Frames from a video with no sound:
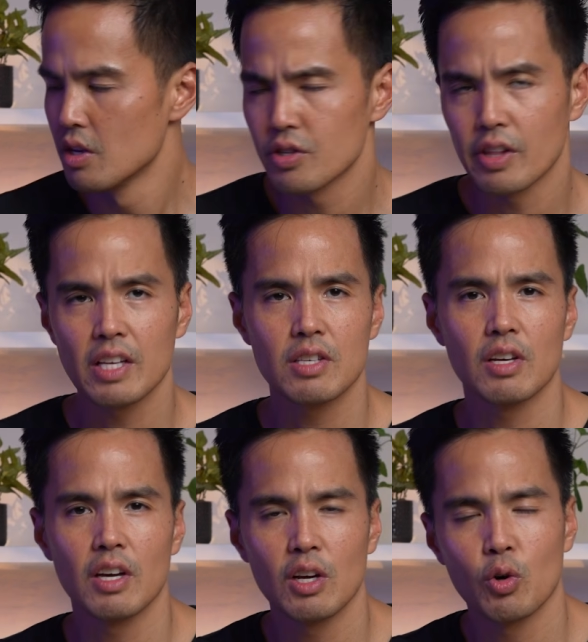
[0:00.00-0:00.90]
So that's
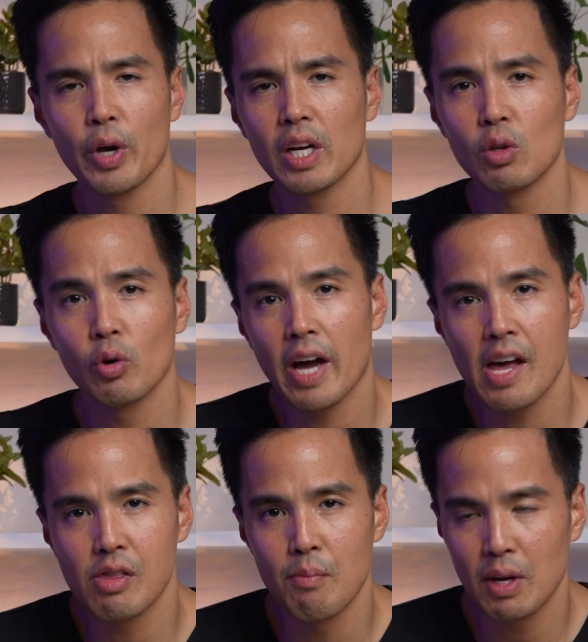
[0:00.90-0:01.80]
a quick look
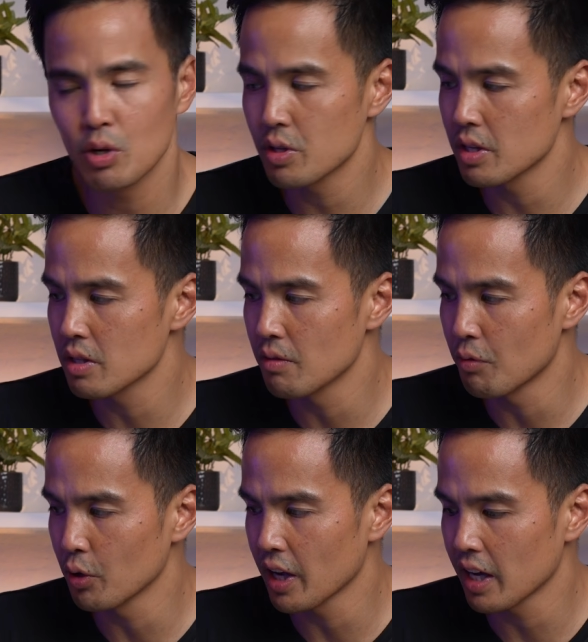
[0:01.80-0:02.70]
at the menu system
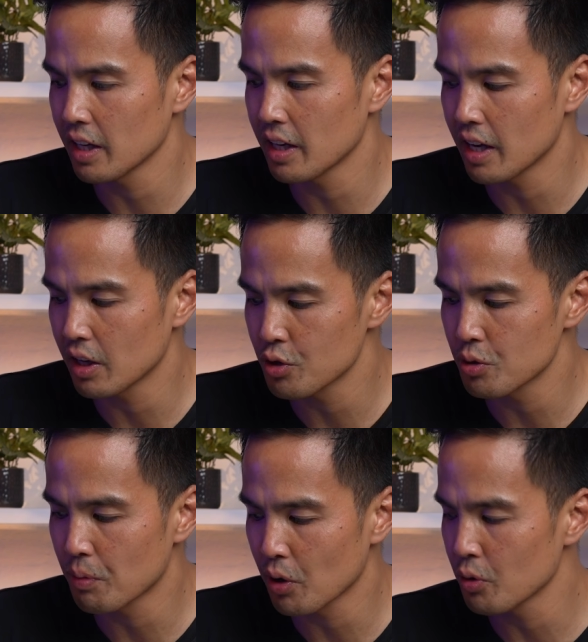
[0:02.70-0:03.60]
for the
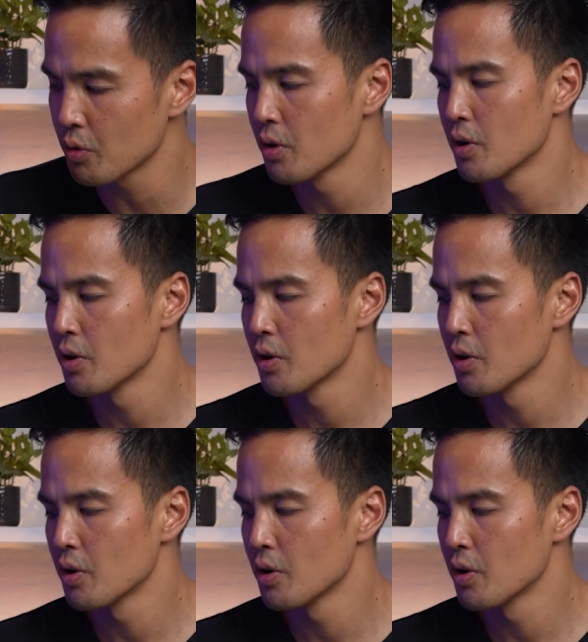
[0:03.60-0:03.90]
AD800 Pro.